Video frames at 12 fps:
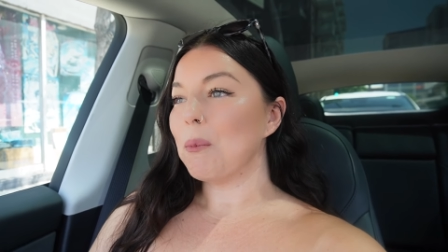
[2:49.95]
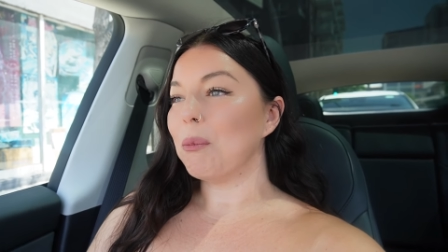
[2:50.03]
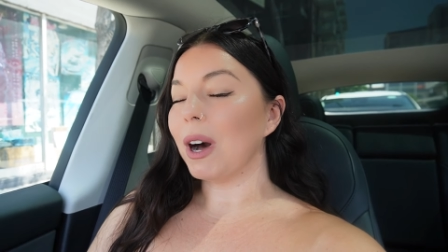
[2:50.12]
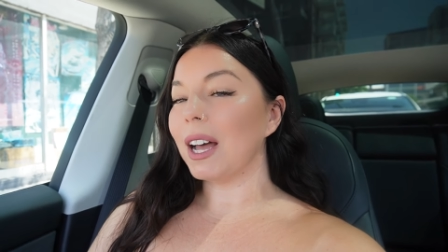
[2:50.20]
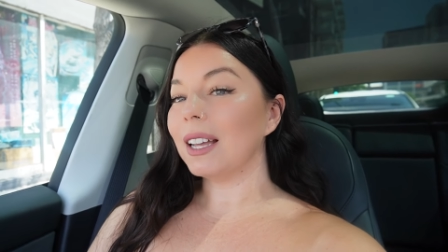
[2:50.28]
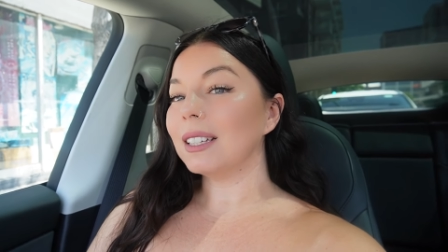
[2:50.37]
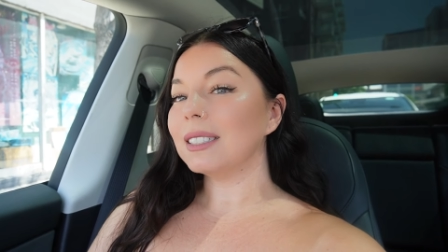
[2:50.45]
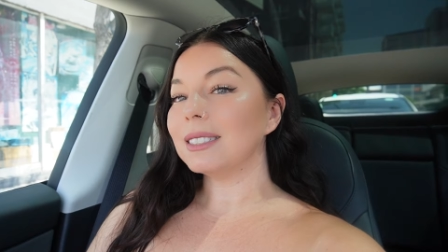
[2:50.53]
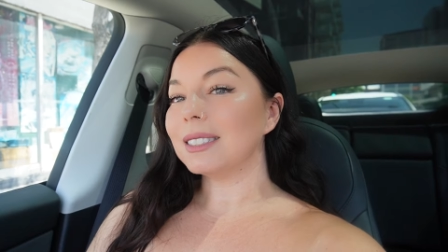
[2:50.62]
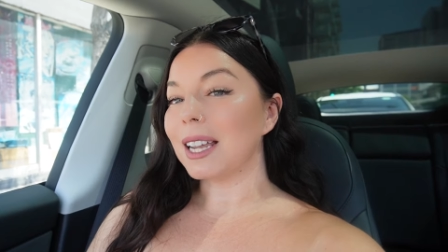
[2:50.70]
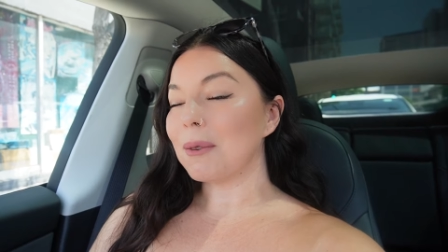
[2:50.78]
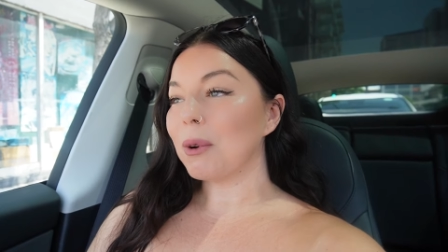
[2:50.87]
But
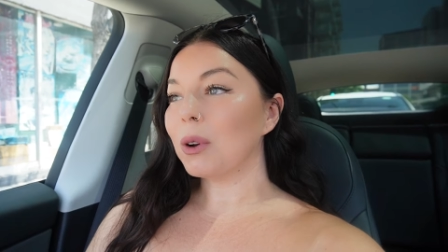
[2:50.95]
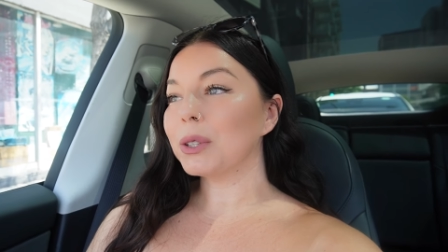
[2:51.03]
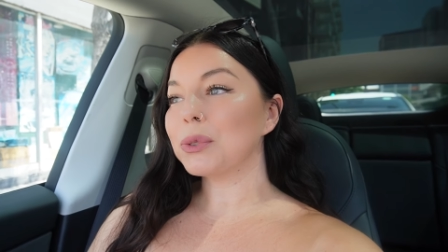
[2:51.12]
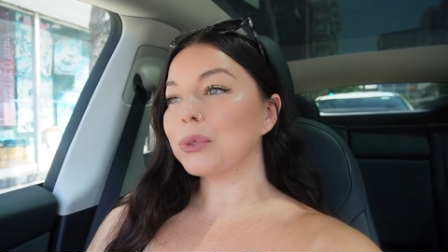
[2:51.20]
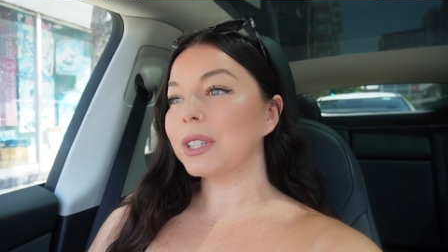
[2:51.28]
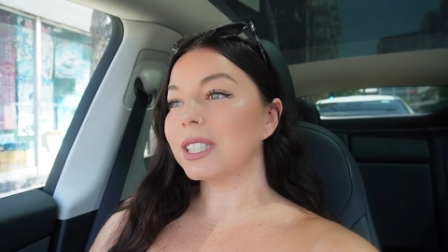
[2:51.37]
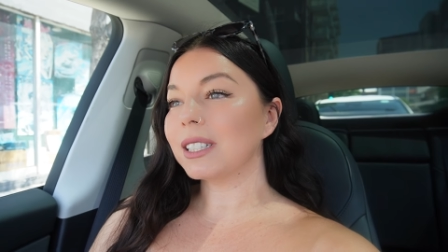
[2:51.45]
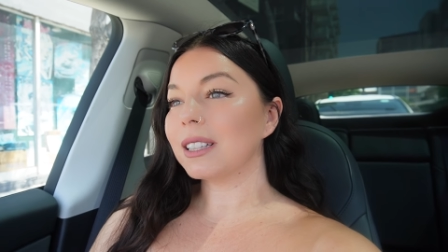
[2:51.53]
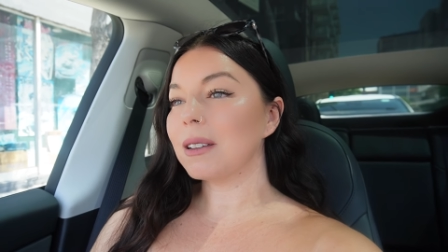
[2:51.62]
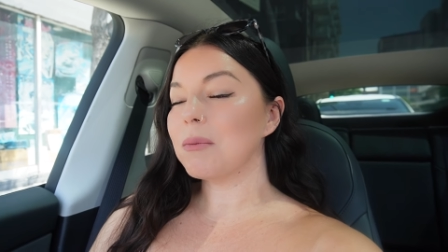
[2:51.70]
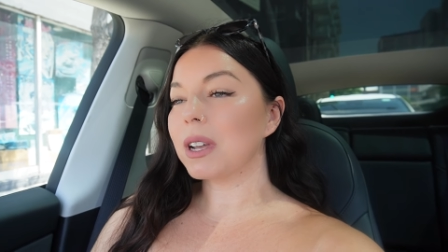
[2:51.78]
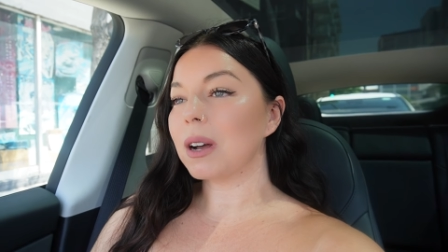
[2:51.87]
Damo has
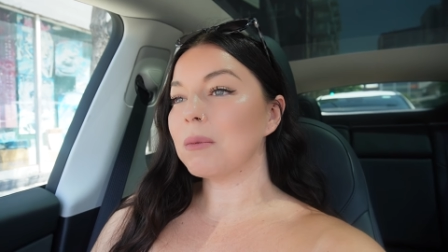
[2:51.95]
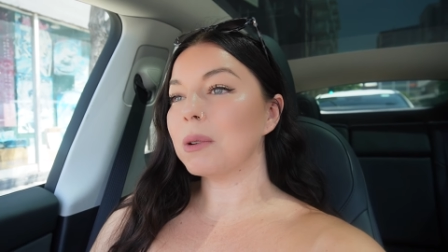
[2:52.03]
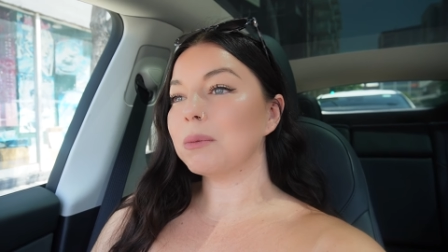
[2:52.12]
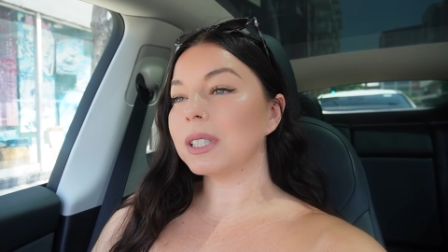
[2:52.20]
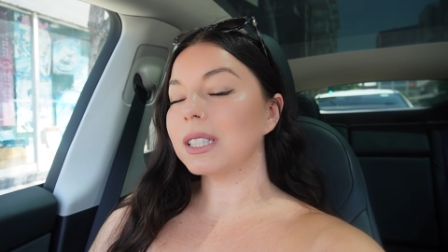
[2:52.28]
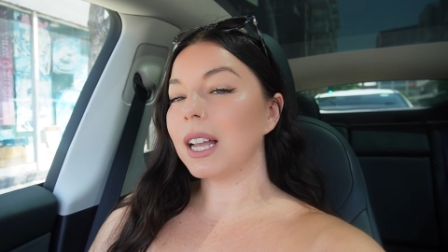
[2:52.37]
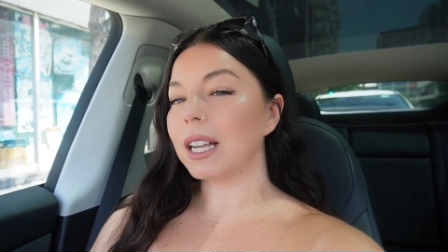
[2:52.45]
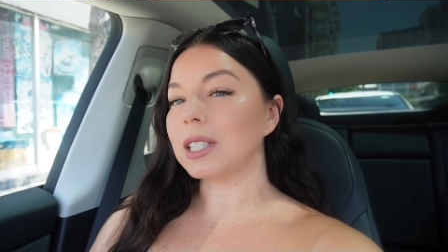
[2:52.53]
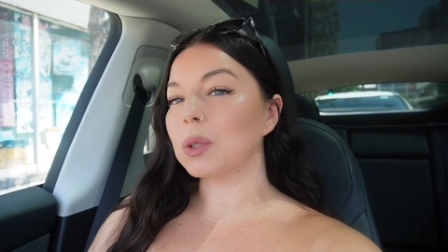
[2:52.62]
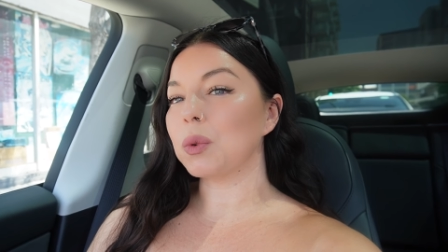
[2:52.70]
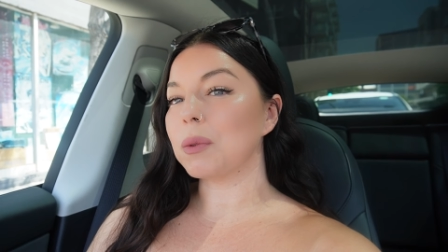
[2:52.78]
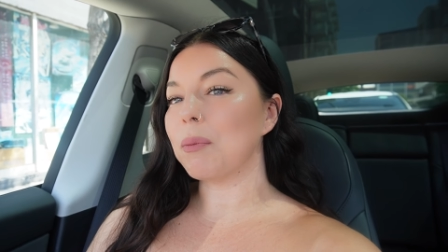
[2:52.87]
recently become
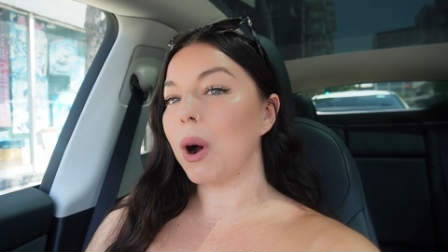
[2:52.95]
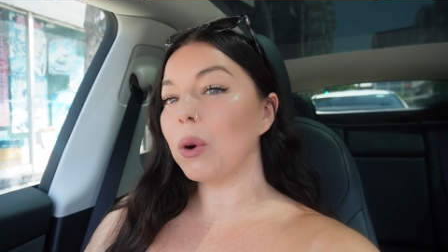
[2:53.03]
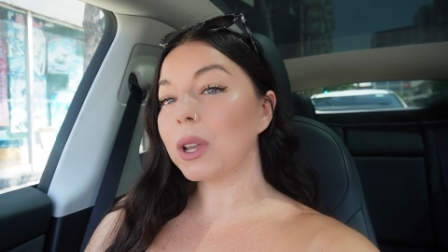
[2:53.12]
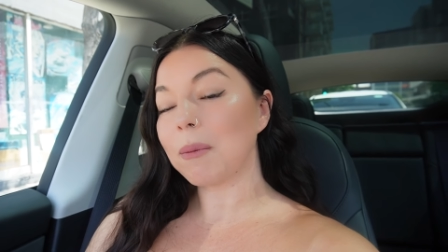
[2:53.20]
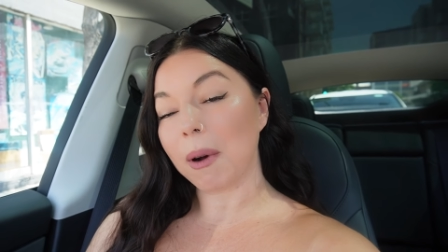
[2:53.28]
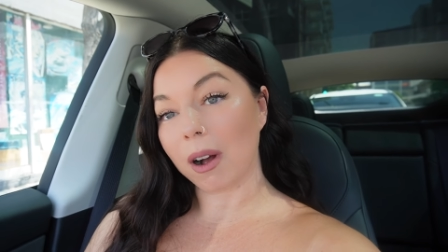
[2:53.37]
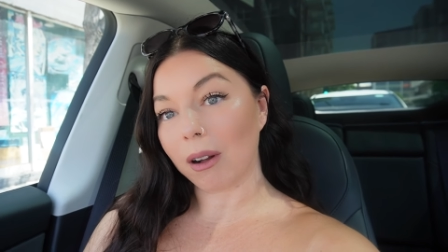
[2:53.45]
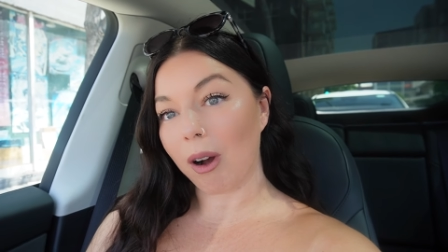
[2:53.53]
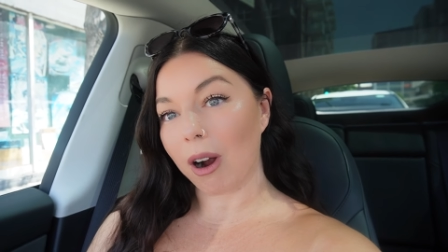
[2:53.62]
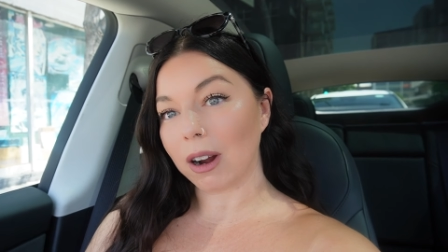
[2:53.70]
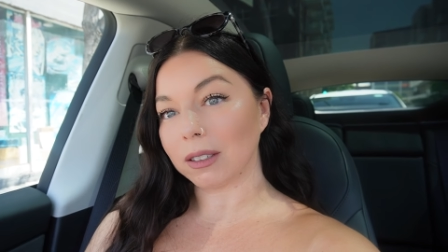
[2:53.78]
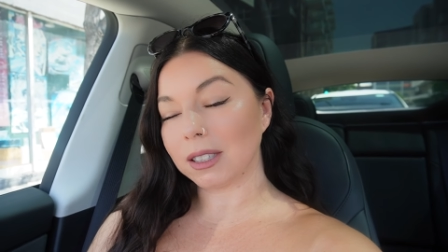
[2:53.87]
obsessed with Pokemon
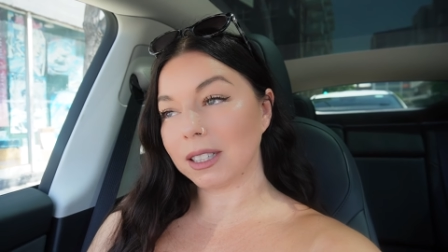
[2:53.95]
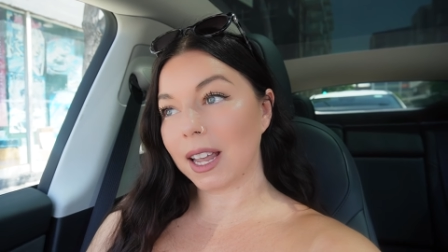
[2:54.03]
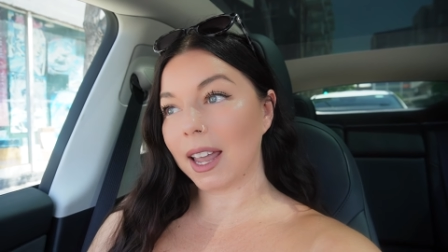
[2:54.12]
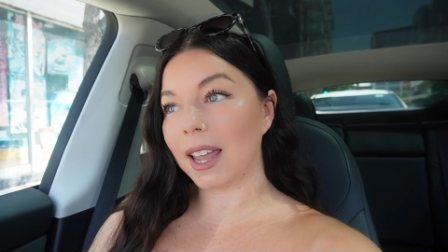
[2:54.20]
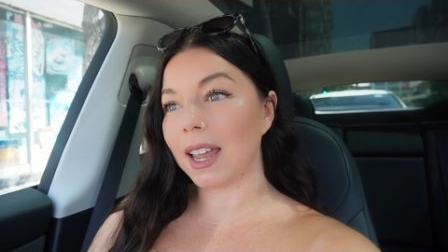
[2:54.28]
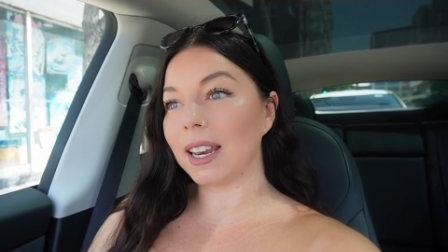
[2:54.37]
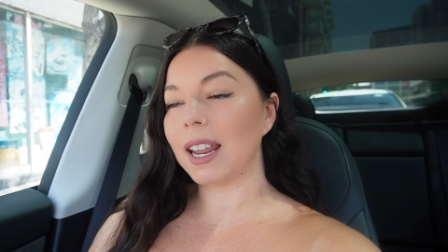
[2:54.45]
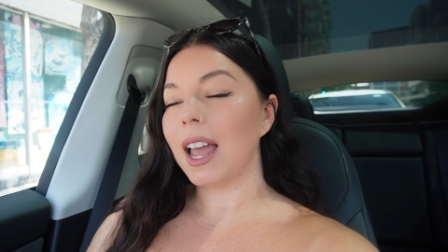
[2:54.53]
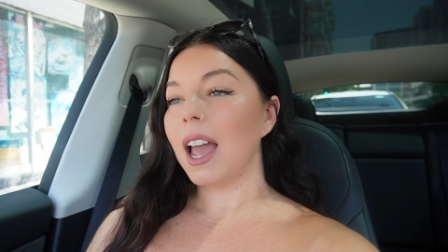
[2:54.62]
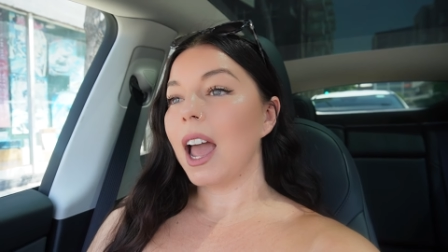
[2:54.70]
cards and